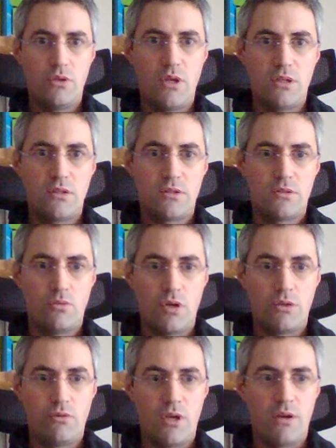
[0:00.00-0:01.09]
That's
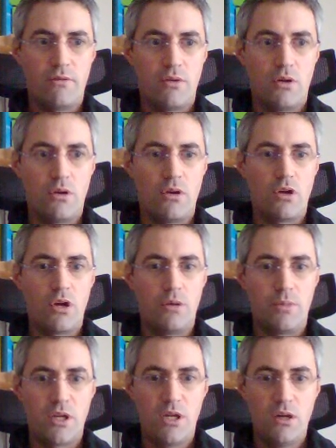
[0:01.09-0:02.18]
what we have up
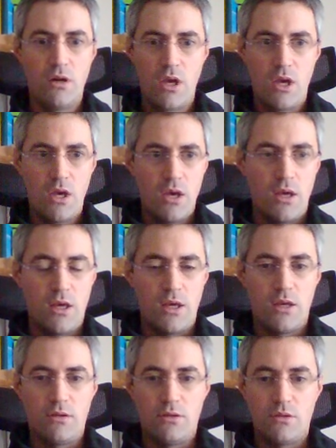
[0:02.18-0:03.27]
here.
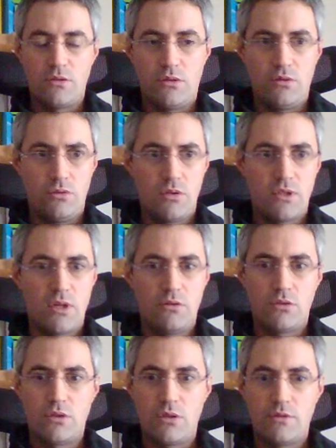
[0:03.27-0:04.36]
And so those are the
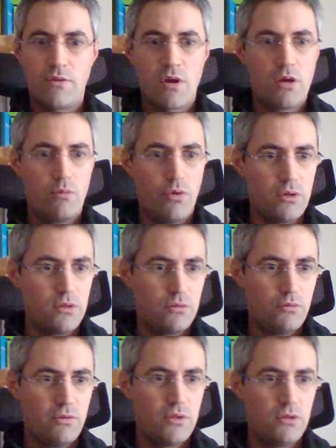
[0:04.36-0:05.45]
source file, but
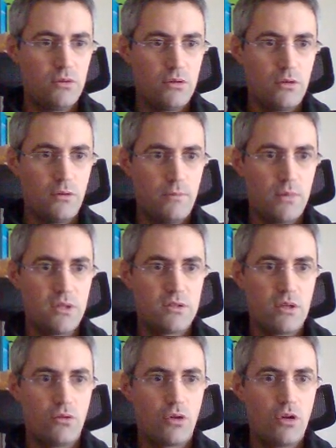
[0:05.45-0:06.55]
within the, let's
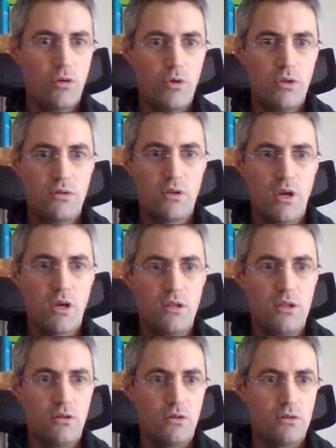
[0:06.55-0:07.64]
say, the comment, I
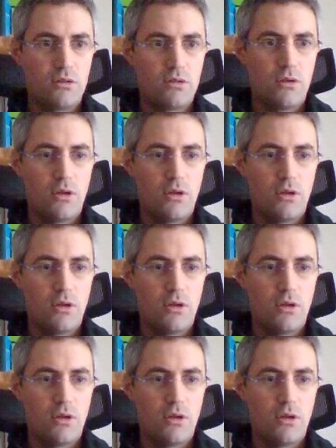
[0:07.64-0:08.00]
didn't